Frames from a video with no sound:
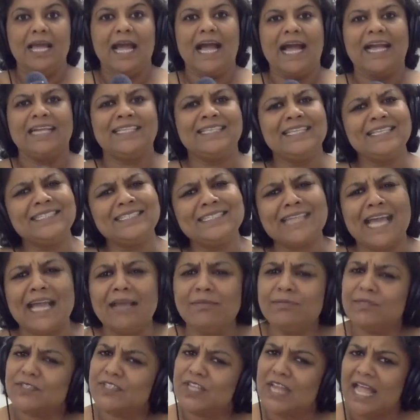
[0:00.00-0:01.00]
At this
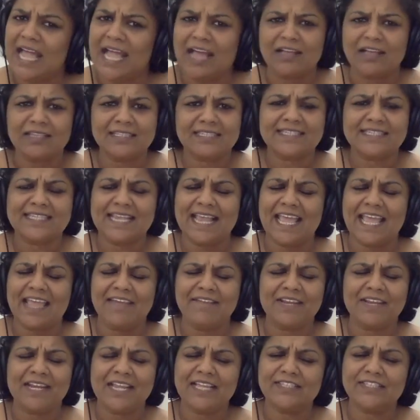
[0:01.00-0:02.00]
time, sla
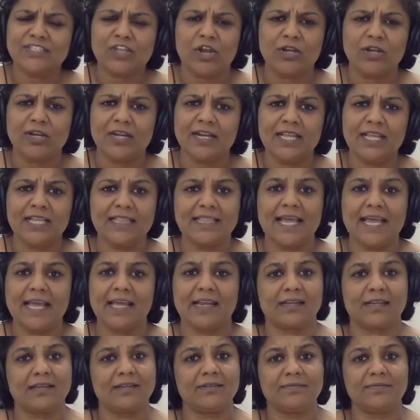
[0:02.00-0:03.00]
slavery is already
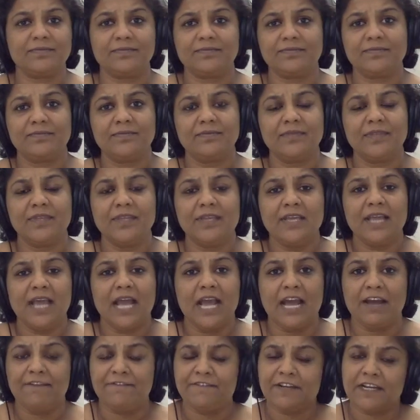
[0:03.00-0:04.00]
there.
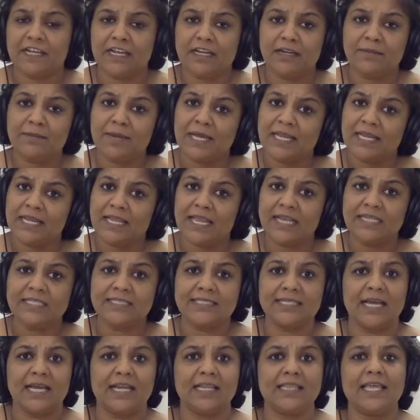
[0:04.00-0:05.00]
African
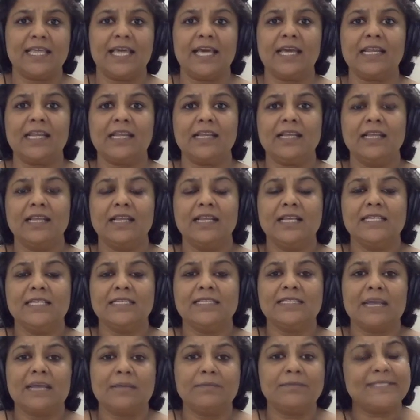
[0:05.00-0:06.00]
Americans are there.
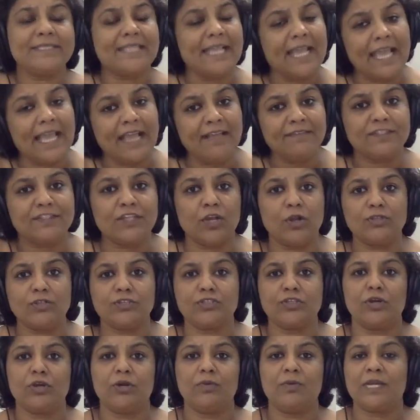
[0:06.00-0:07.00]
Some slaves
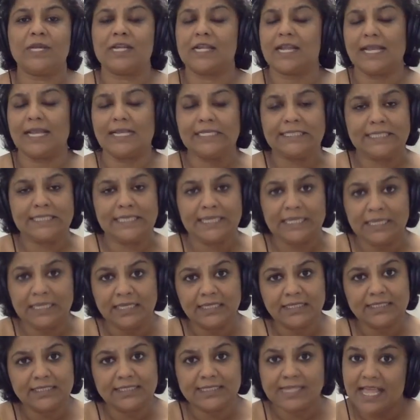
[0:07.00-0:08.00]
also were writing
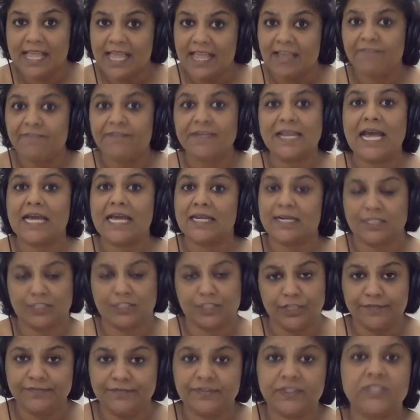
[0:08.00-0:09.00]
slave
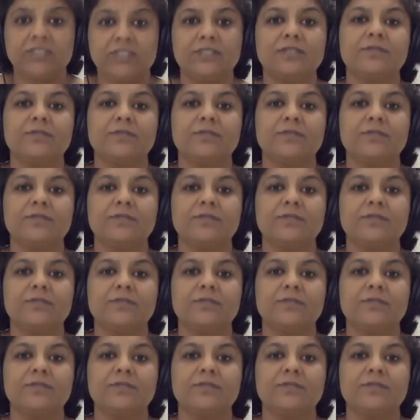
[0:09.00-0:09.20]
narratives.